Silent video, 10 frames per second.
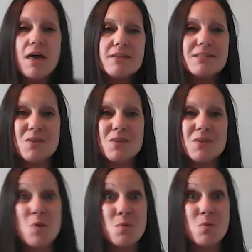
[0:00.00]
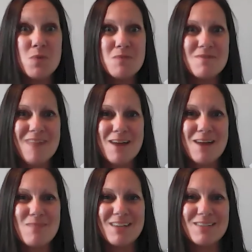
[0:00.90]
So we would
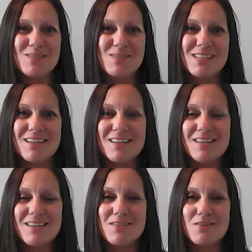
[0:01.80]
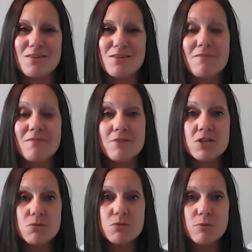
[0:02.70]
recommend using either
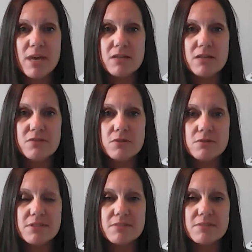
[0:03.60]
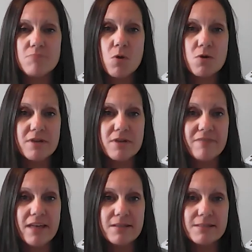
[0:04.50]
virtual page views or
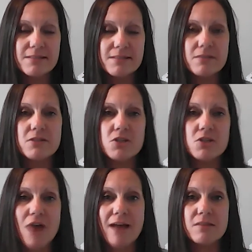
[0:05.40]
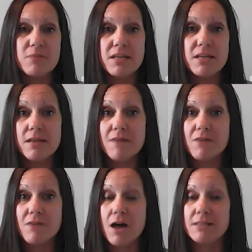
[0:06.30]
events to track the PDF
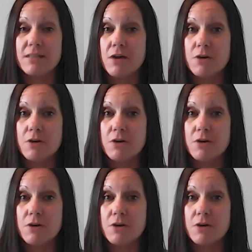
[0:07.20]
content on